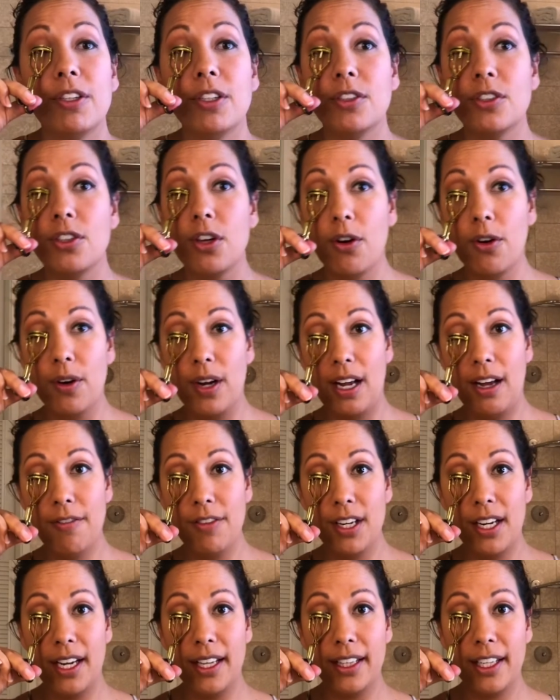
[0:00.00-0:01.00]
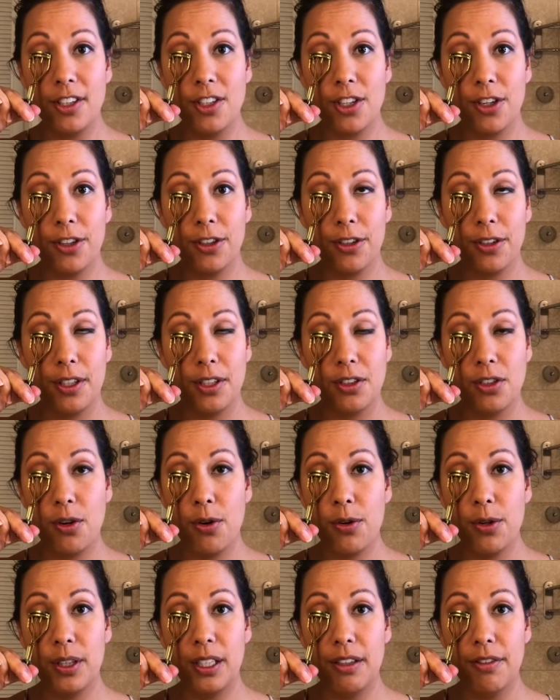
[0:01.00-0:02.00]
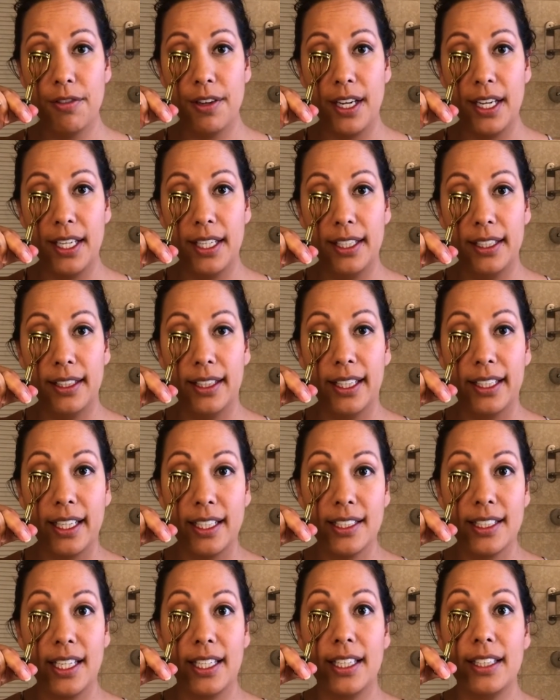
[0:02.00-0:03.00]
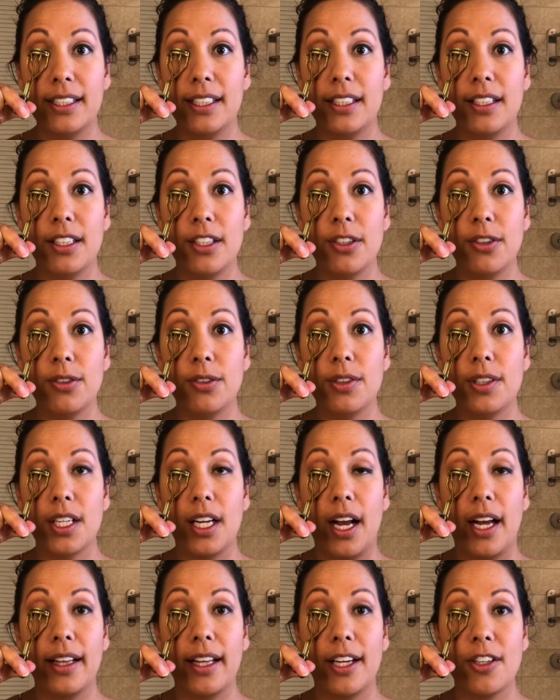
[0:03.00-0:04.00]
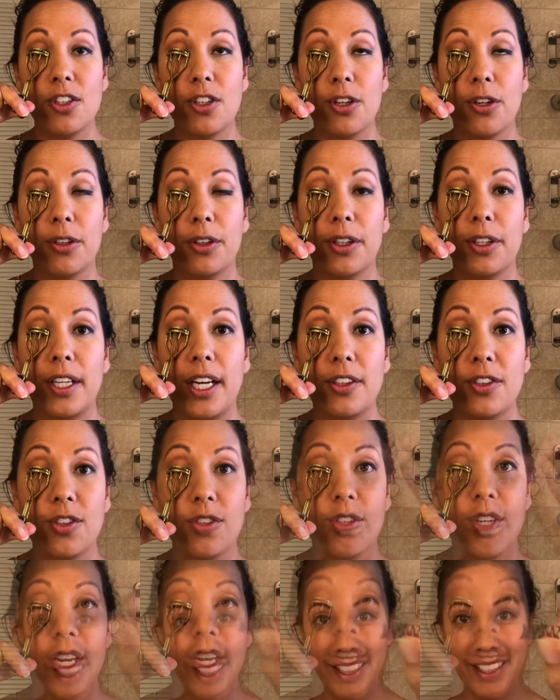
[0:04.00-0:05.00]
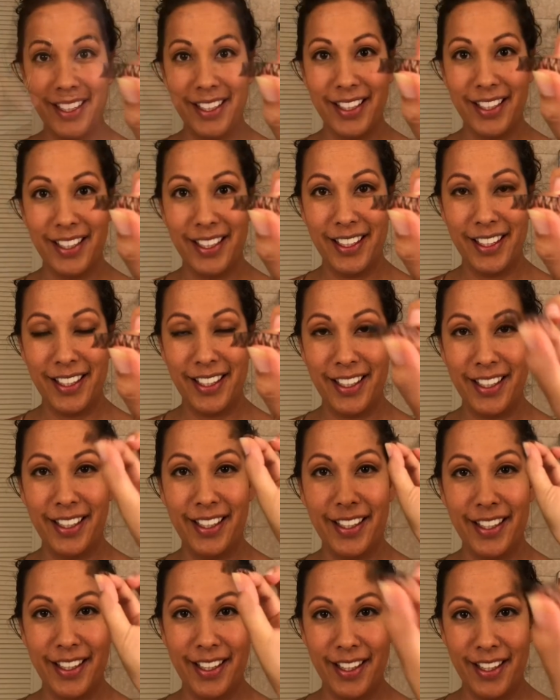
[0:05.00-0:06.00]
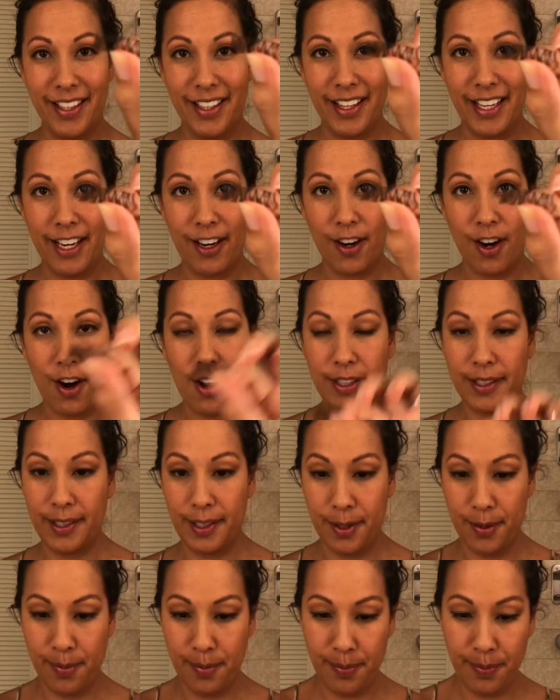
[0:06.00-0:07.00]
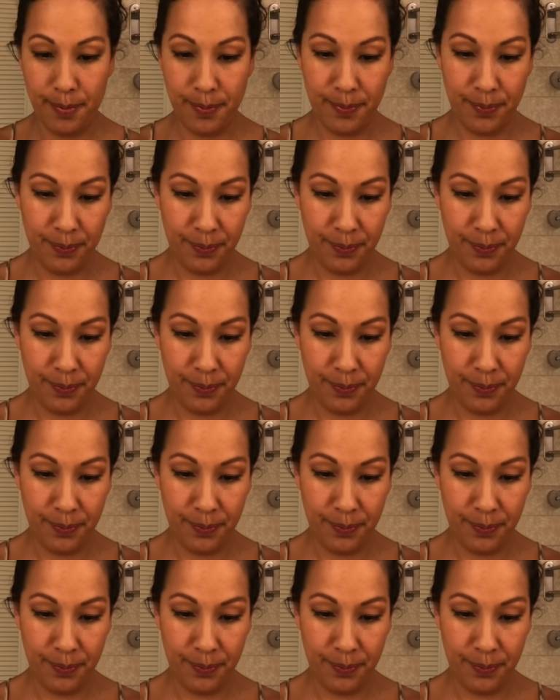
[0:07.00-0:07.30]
you don't have an eyelash curler, it's totally fine. Like I said, I didn't use an eyelash curler yesterday. They are awesome.